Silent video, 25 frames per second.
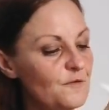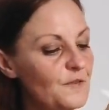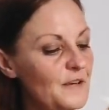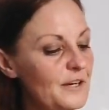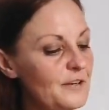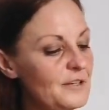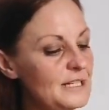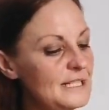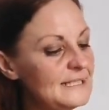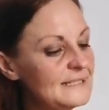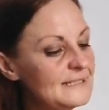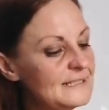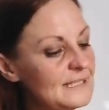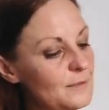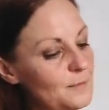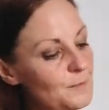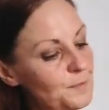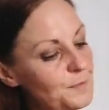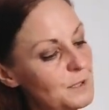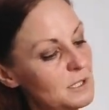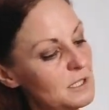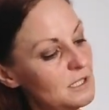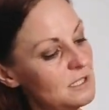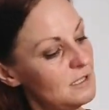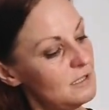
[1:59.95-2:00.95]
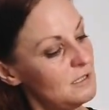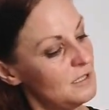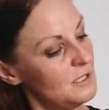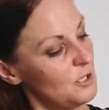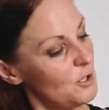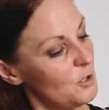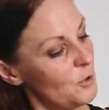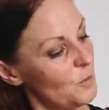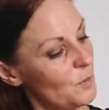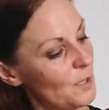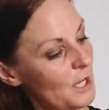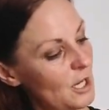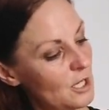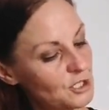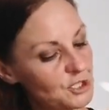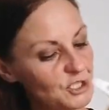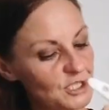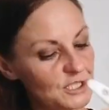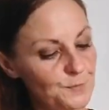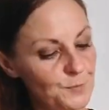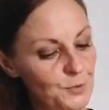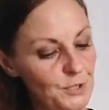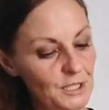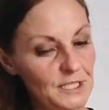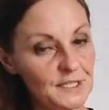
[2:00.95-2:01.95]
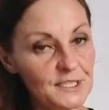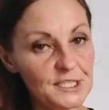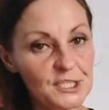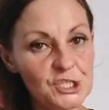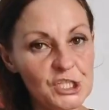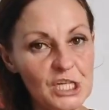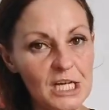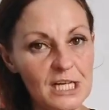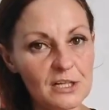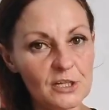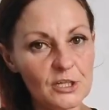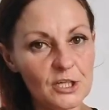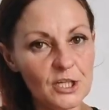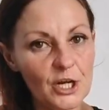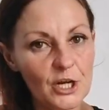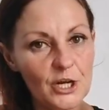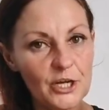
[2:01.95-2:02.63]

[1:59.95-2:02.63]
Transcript: very simple. We are just putting the gel